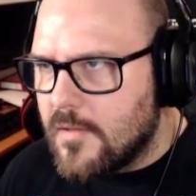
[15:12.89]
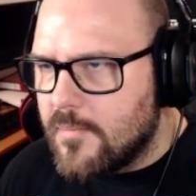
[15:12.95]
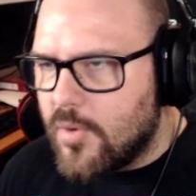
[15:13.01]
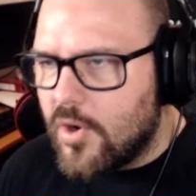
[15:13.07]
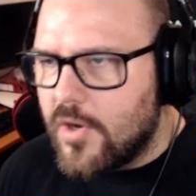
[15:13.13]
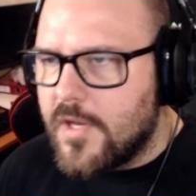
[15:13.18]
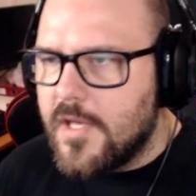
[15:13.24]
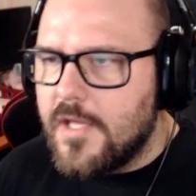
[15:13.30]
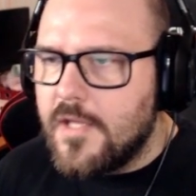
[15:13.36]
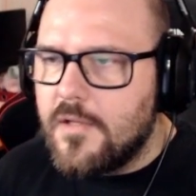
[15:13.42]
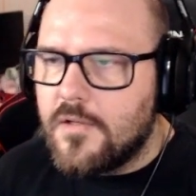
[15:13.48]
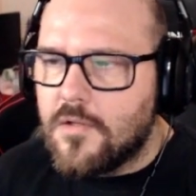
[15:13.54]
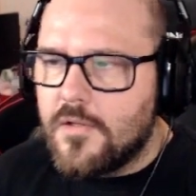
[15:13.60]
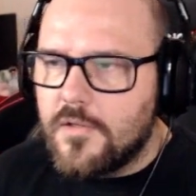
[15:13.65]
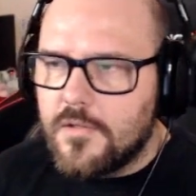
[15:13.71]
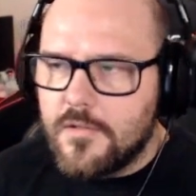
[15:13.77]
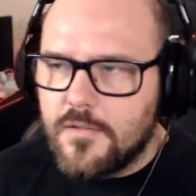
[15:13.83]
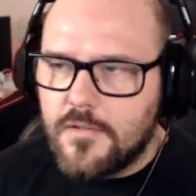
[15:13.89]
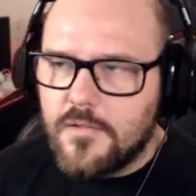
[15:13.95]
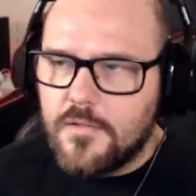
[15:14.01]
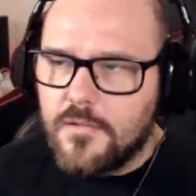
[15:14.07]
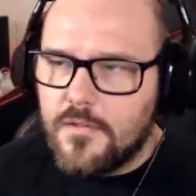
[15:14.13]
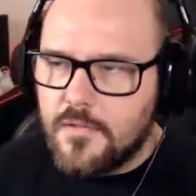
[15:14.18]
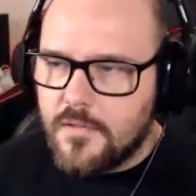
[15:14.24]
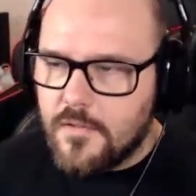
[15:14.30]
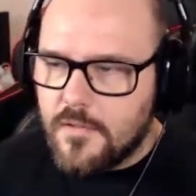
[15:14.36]
Barn Hill.
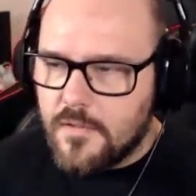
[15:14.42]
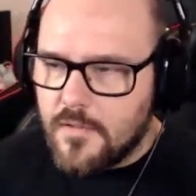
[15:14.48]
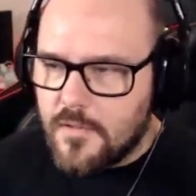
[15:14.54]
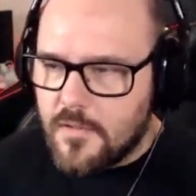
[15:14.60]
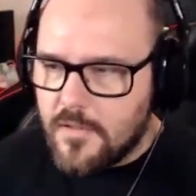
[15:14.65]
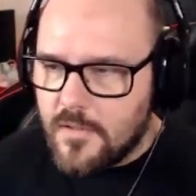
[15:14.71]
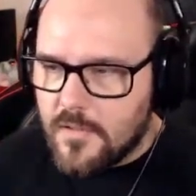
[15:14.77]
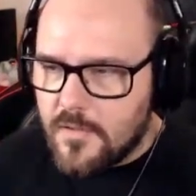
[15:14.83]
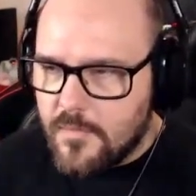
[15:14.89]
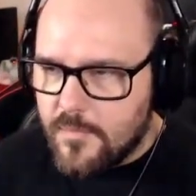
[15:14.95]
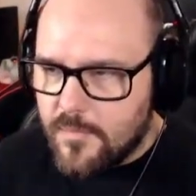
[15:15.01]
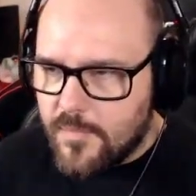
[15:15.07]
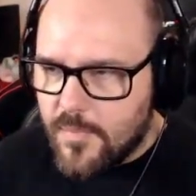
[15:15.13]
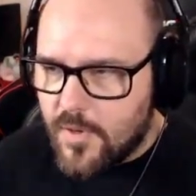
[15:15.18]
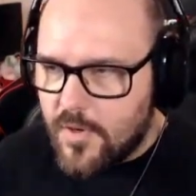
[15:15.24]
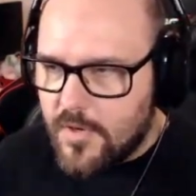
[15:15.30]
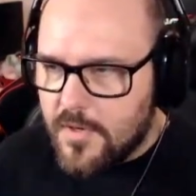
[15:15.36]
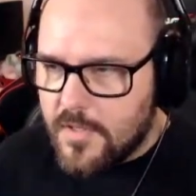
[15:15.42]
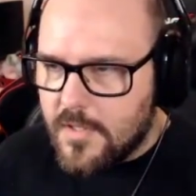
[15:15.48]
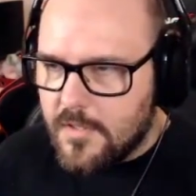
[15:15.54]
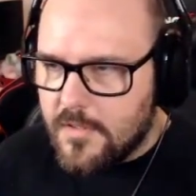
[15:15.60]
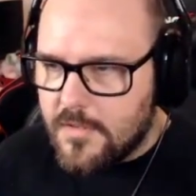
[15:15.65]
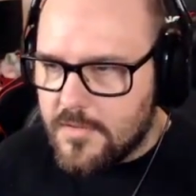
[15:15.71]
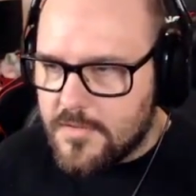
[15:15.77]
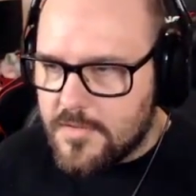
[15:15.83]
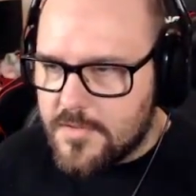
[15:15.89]
Barn
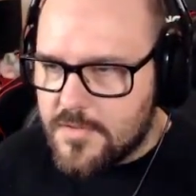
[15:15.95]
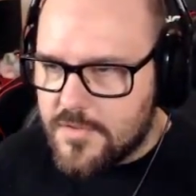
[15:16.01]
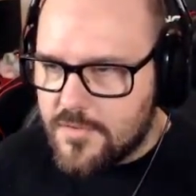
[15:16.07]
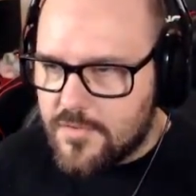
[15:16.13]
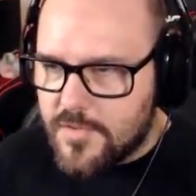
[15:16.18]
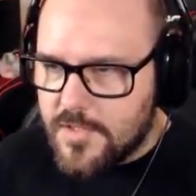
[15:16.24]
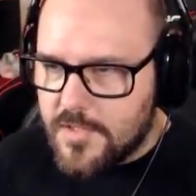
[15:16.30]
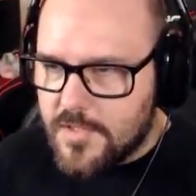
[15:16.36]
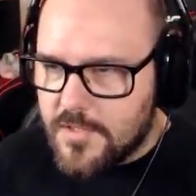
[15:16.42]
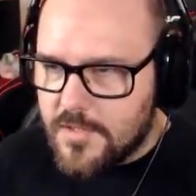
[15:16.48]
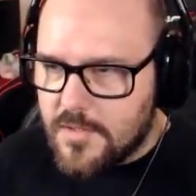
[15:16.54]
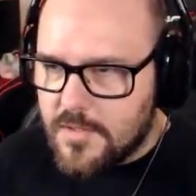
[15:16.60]
Hill Street.